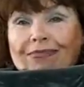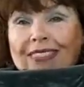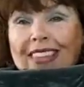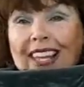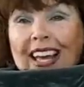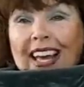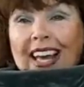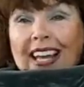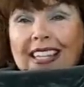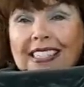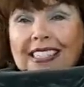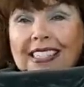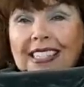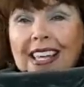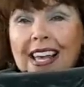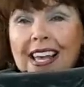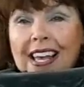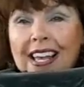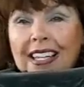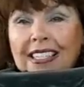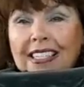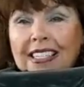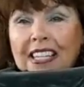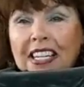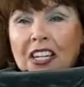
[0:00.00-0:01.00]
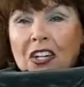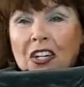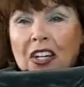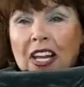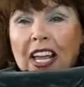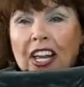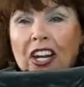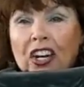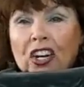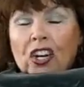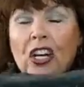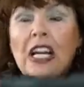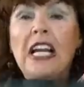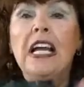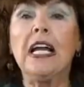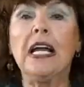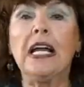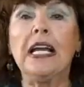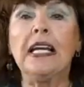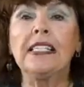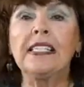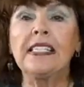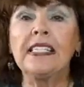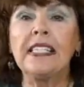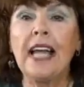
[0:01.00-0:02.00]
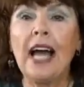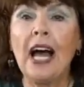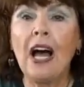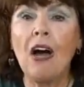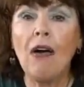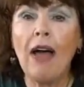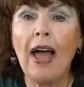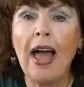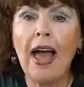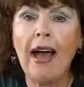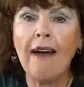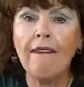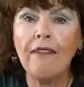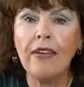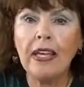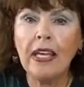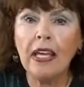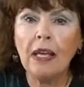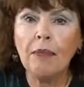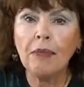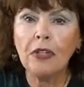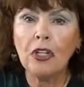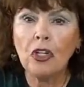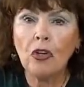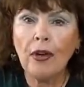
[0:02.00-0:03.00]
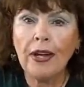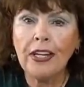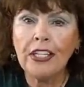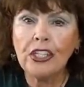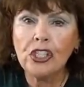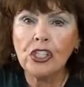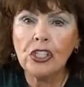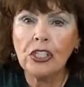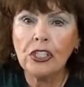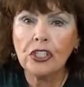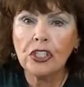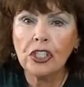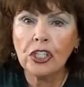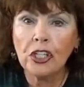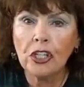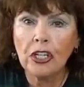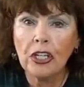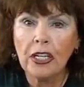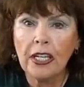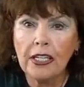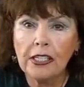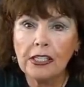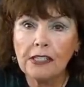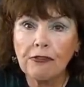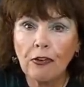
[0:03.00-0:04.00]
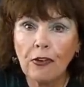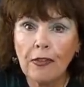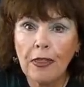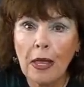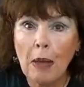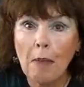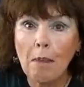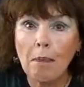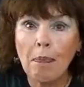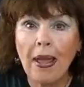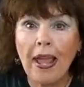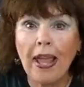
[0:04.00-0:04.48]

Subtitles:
that's it, dear leader, is now having immigration attorneys for them